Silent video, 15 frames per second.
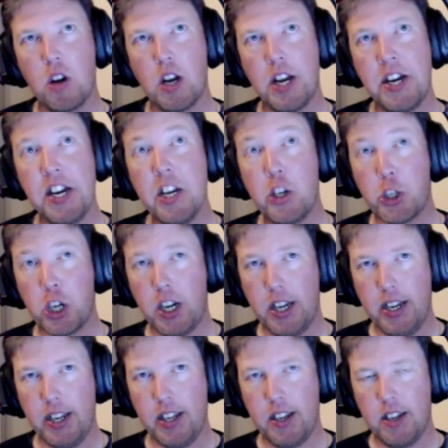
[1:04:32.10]

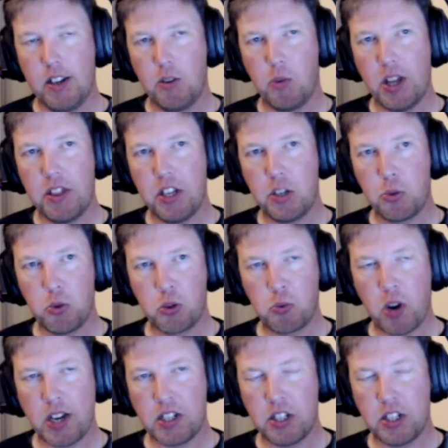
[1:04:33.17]
initially, when this
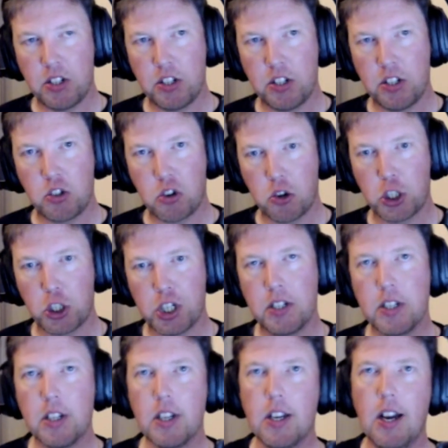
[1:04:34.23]
went into
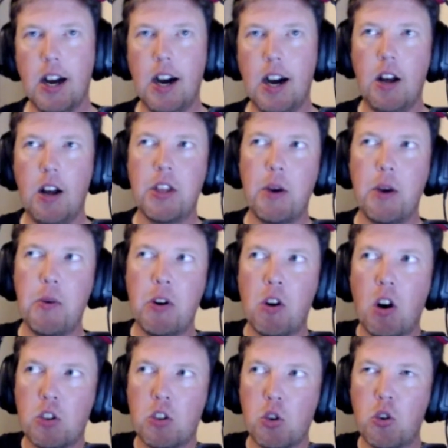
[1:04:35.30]
discussion, there
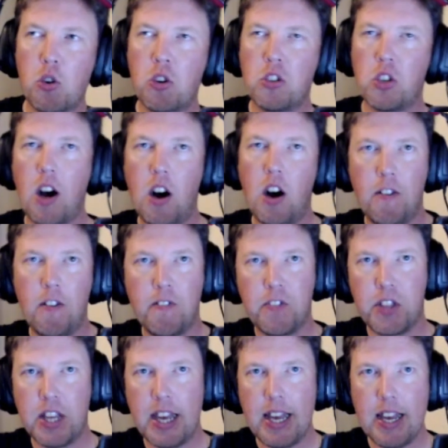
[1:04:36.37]
were talks of
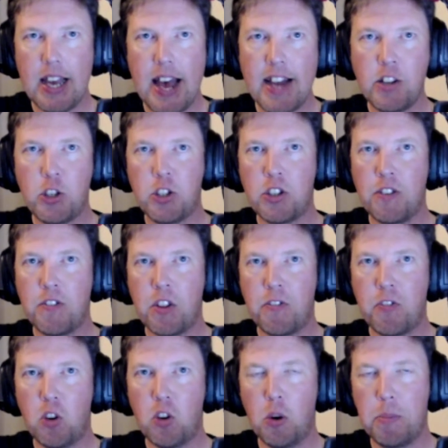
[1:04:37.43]
the edges of the
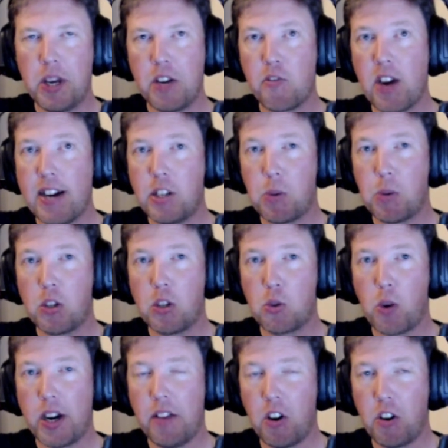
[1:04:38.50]
floor being raised by
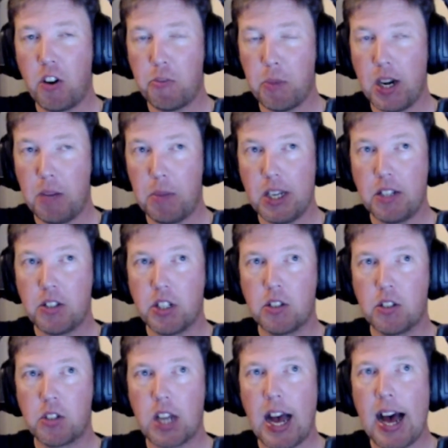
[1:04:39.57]
25
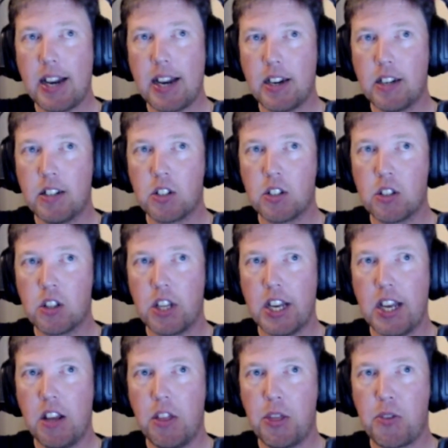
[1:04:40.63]
millimeters and
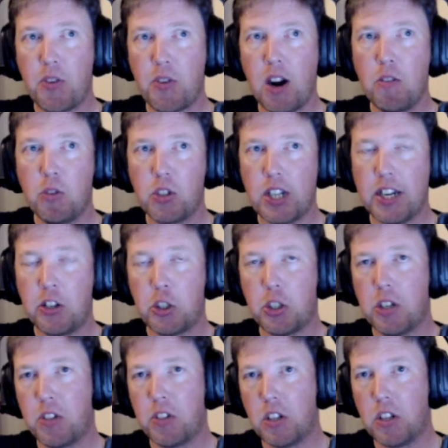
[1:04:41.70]
the throat
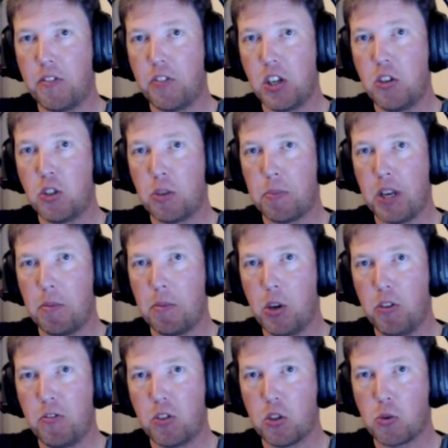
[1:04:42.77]
section of the diffuser being
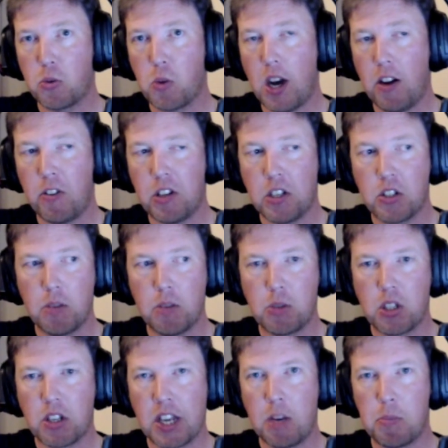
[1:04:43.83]
moved as well in terms
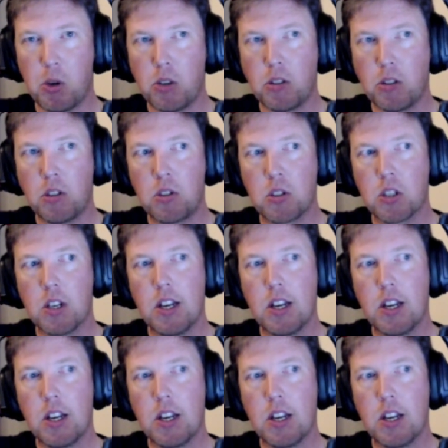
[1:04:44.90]
of the kick points.